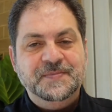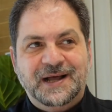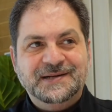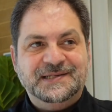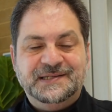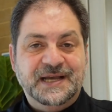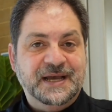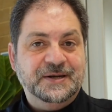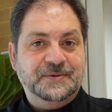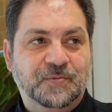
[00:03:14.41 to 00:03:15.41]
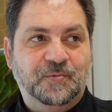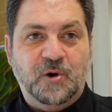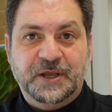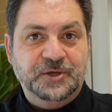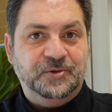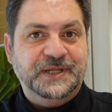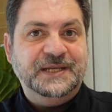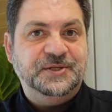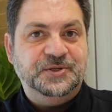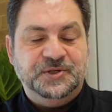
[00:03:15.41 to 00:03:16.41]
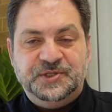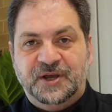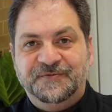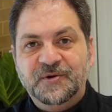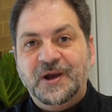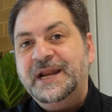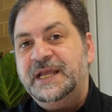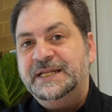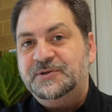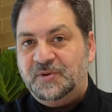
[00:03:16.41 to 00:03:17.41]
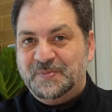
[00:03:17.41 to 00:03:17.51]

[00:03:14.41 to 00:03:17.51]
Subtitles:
understand what you'll need to do. So if you're heading into a